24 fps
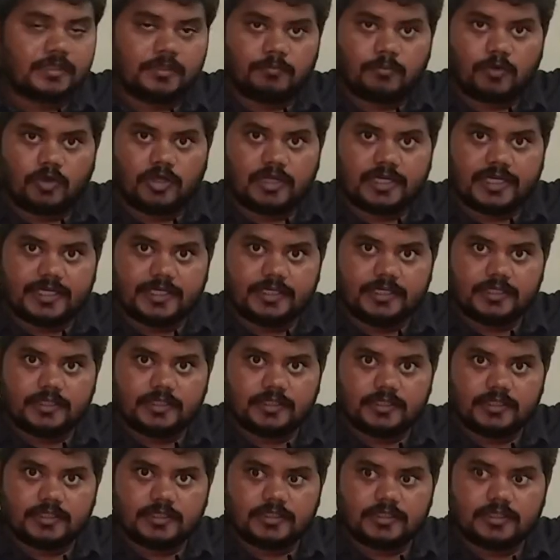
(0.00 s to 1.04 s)
ball end,
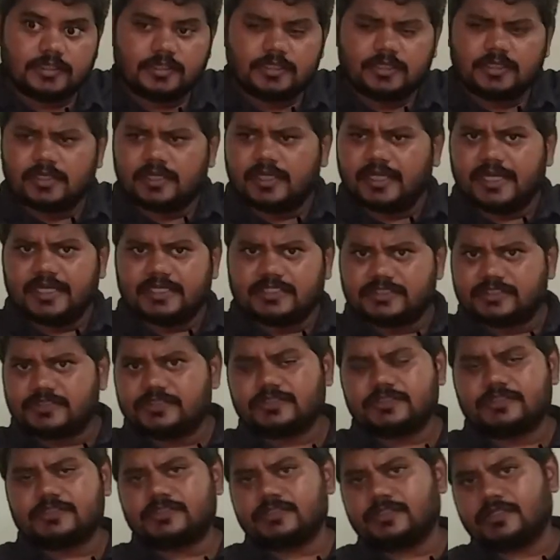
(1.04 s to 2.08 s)

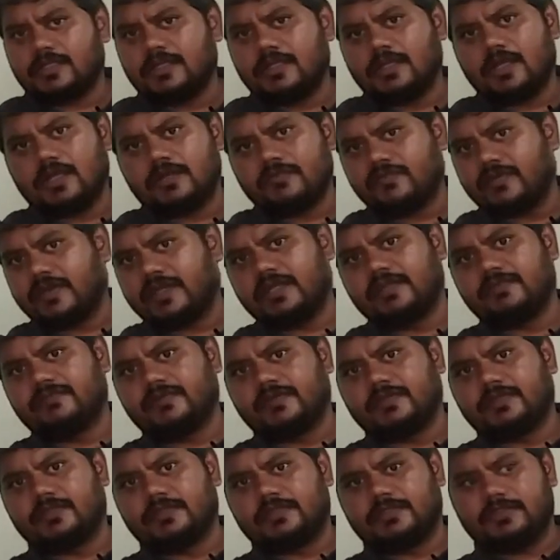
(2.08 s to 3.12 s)
it's not very
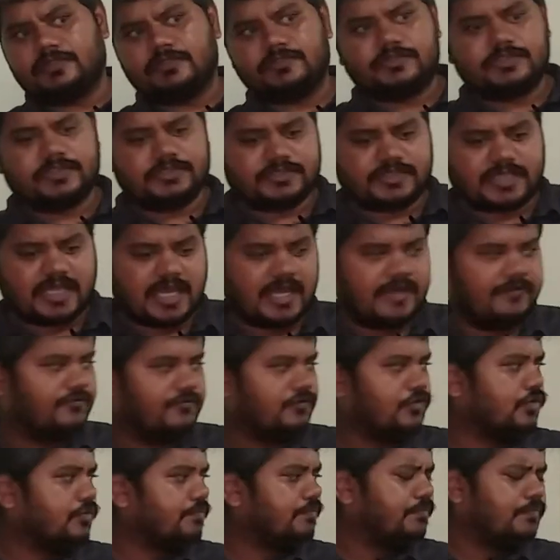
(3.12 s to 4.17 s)
difficult. You just have
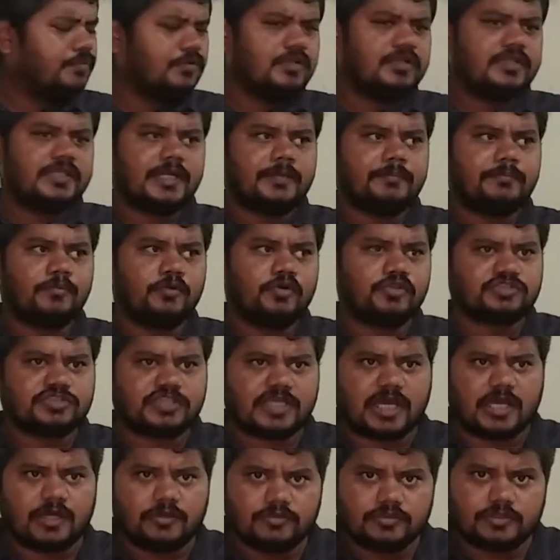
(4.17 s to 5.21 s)
to pull that post
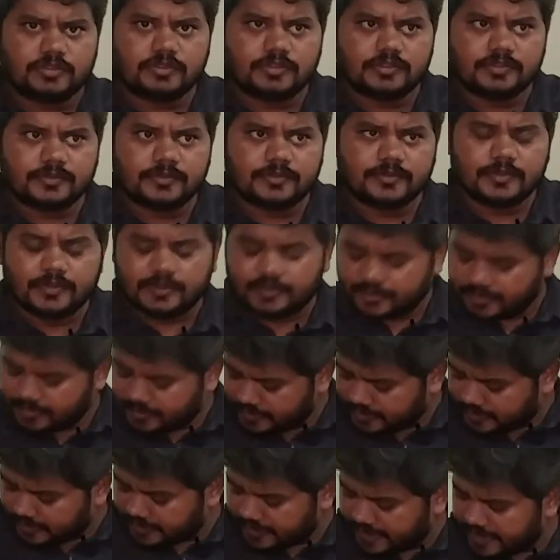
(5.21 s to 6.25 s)
out.
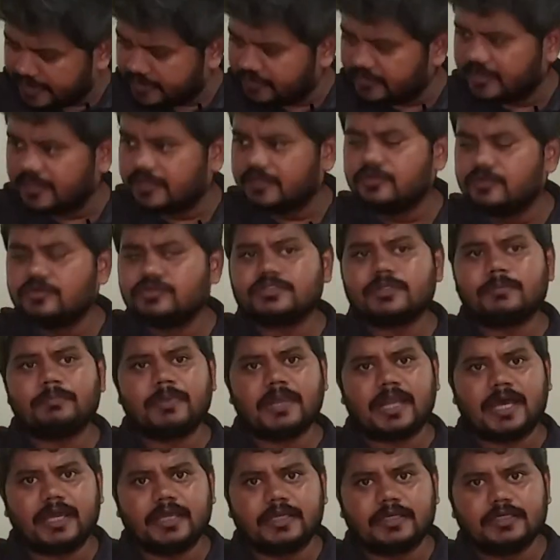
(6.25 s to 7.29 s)
All right, you can use a
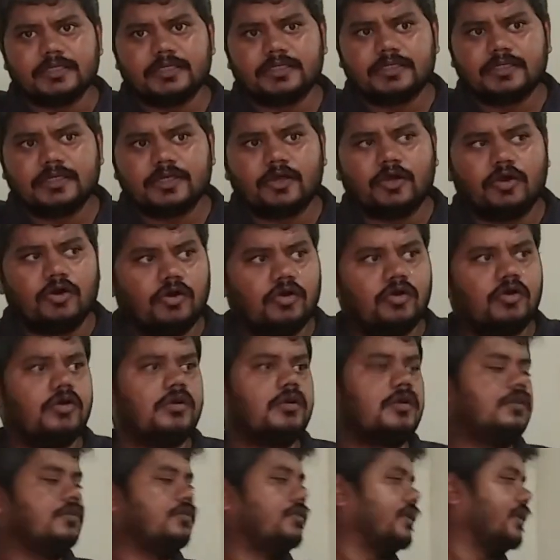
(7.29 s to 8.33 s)
plier,
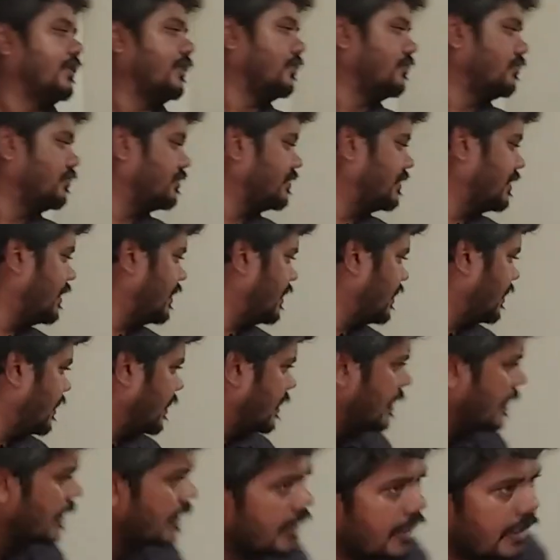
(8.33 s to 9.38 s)
or you can use the